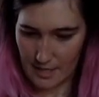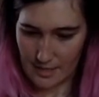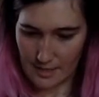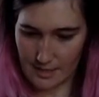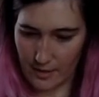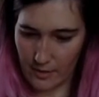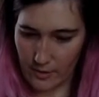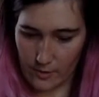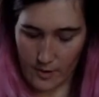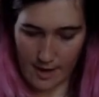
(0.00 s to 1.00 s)

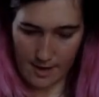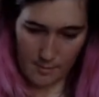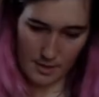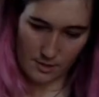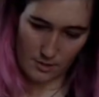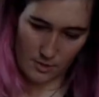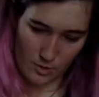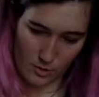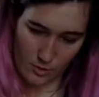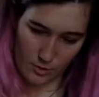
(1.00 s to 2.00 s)
So I'm going to
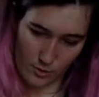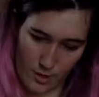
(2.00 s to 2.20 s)
do,